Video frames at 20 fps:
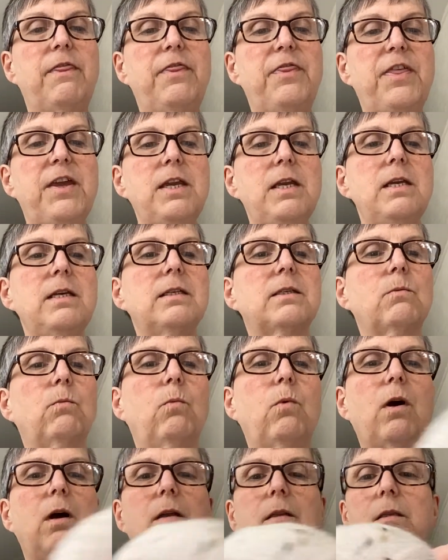These
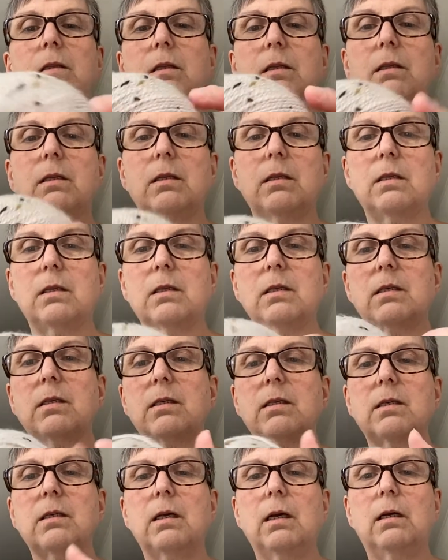
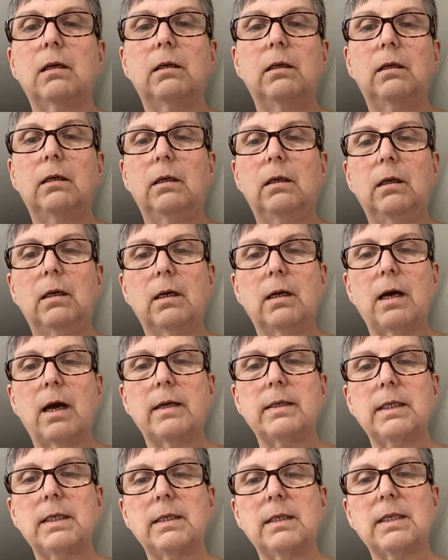ones,
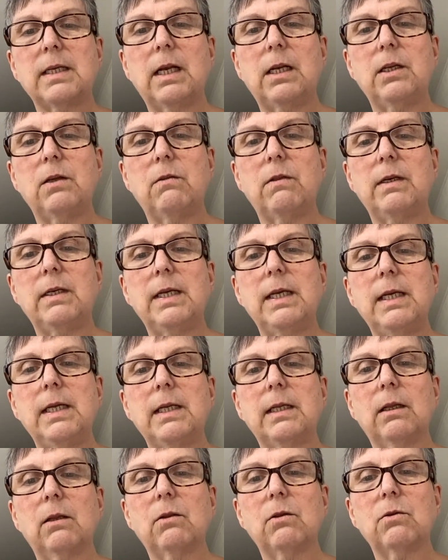didn't tell you the
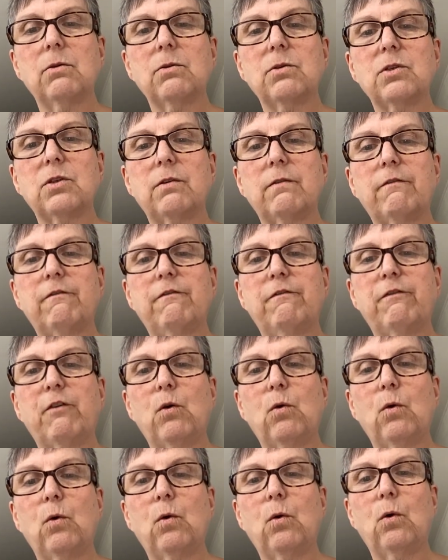needles,
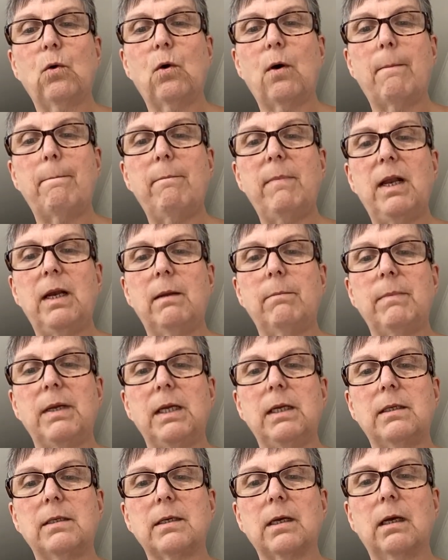4
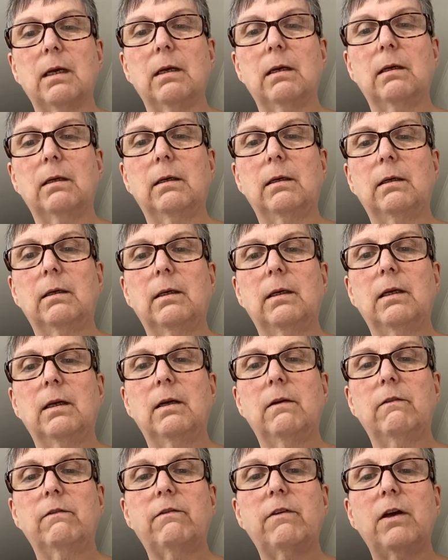millimeter
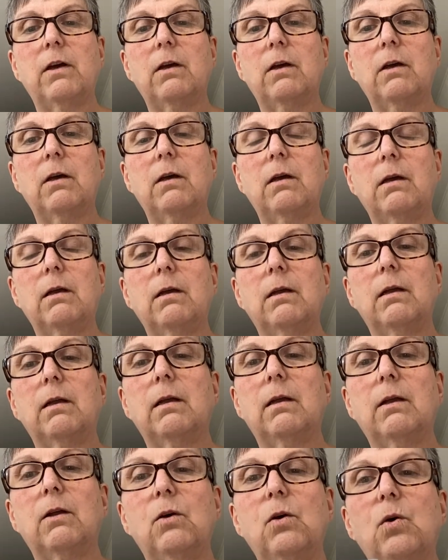for
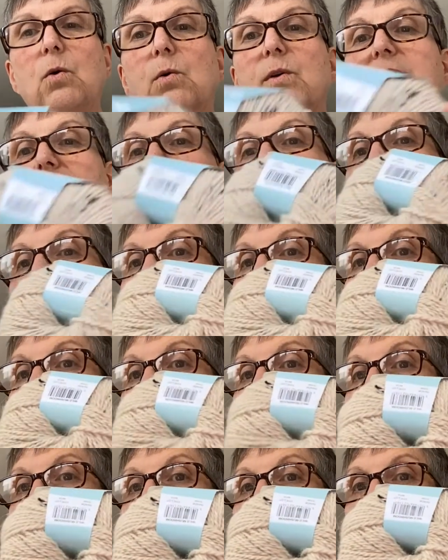hooks
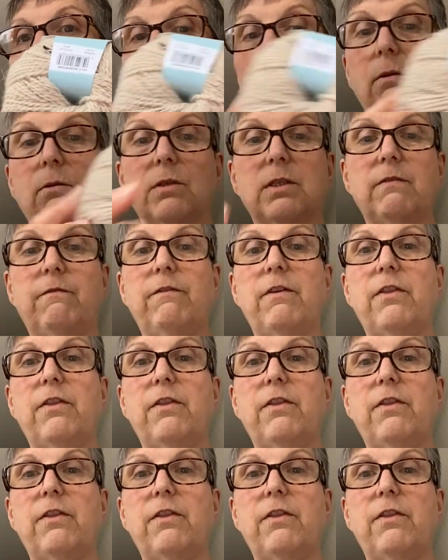and needles for